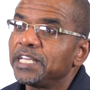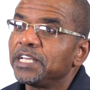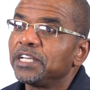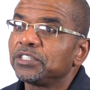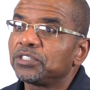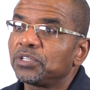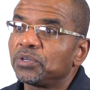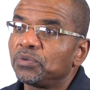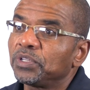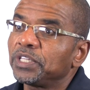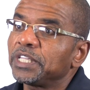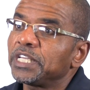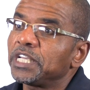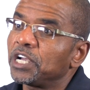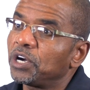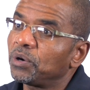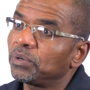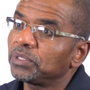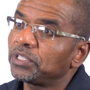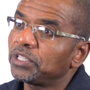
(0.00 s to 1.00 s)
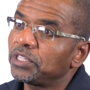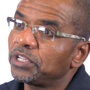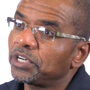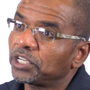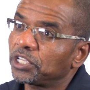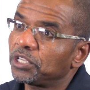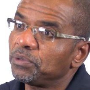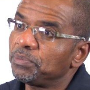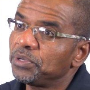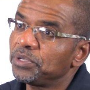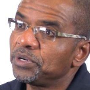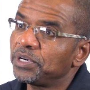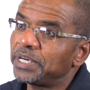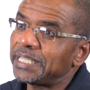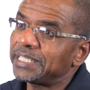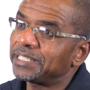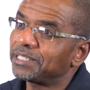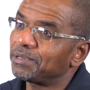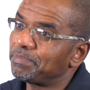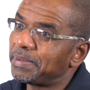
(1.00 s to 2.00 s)
to really go into their
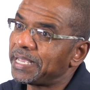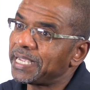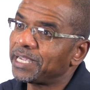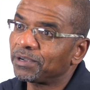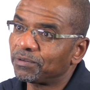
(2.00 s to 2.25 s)
communities and make